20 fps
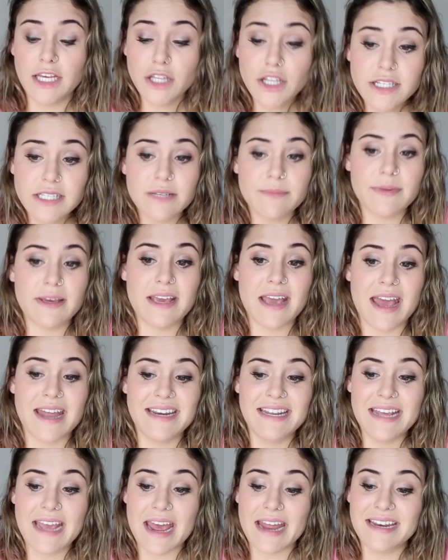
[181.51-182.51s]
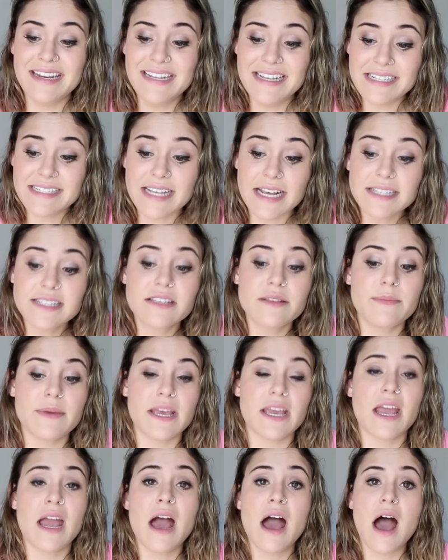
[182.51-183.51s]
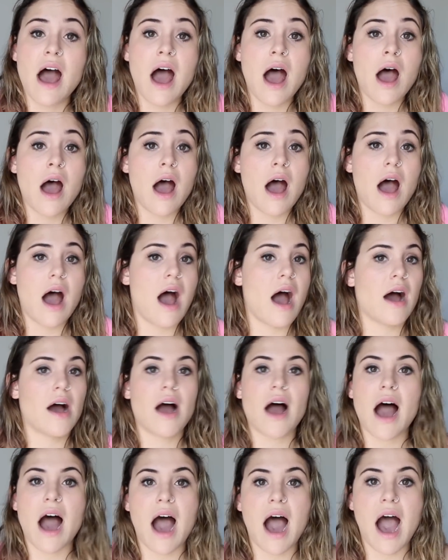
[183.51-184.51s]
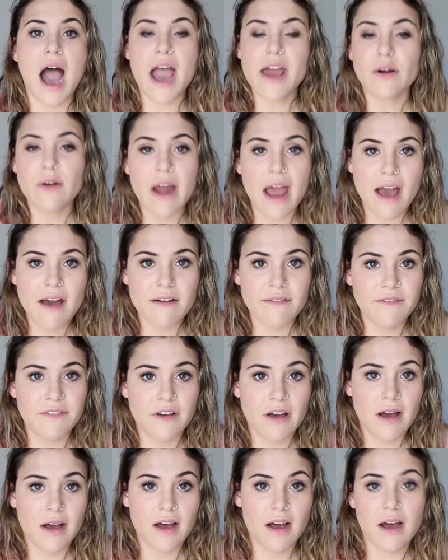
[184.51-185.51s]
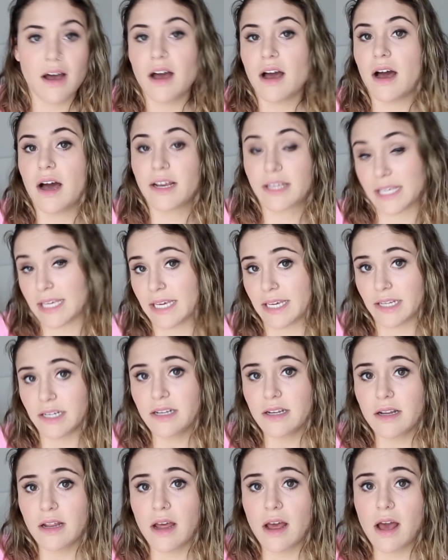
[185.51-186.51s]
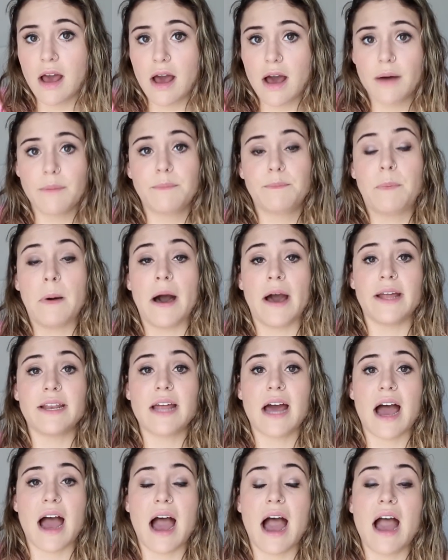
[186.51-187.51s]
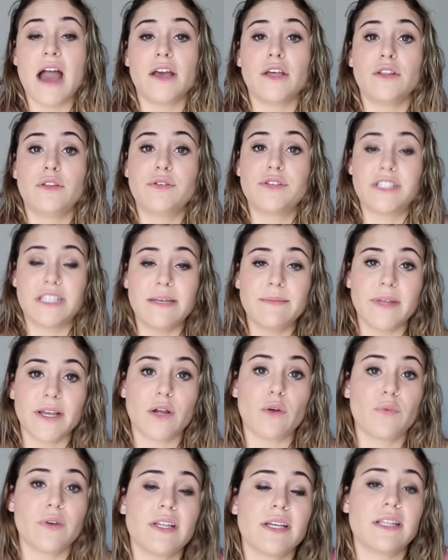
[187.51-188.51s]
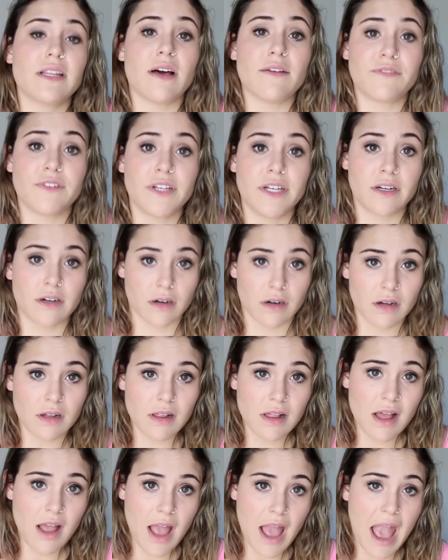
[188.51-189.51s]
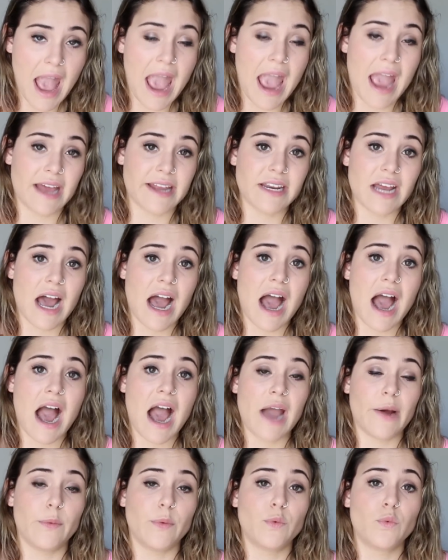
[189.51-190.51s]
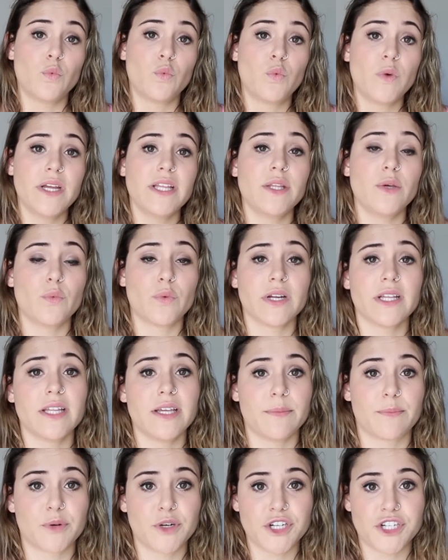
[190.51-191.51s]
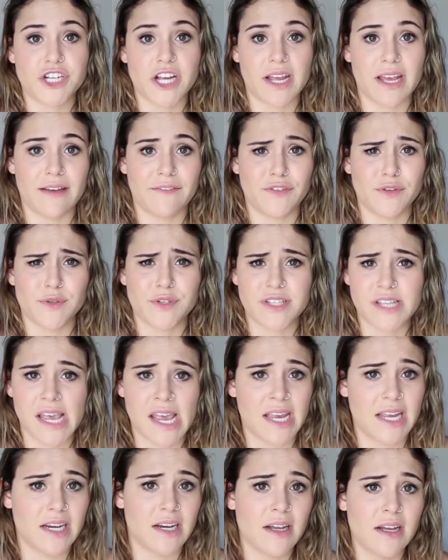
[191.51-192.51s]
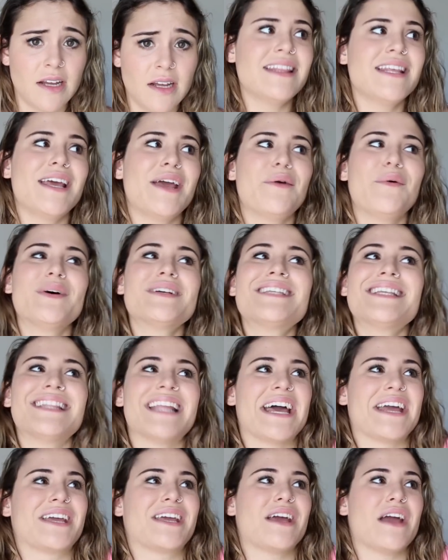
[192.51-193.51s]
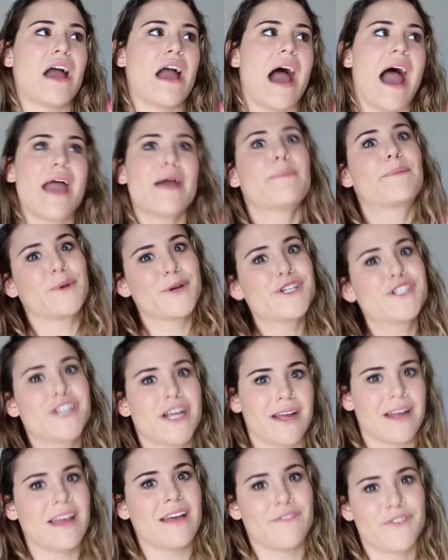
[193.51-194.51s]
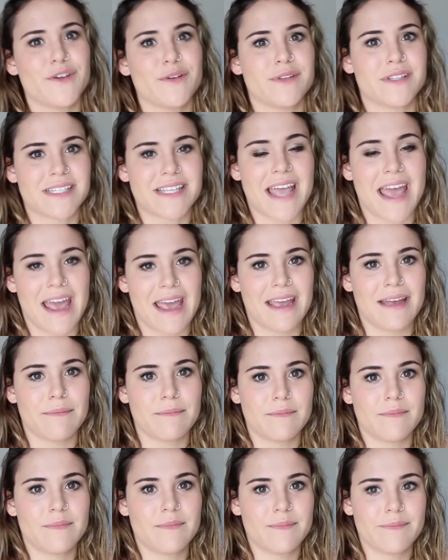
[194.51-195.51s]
He looks at me and he says to me, I don't have a kid, but you seem like a really lovely girl, and I would really, really appreciate if you stayed. And it wasn't like, I appreciate if you'd stay,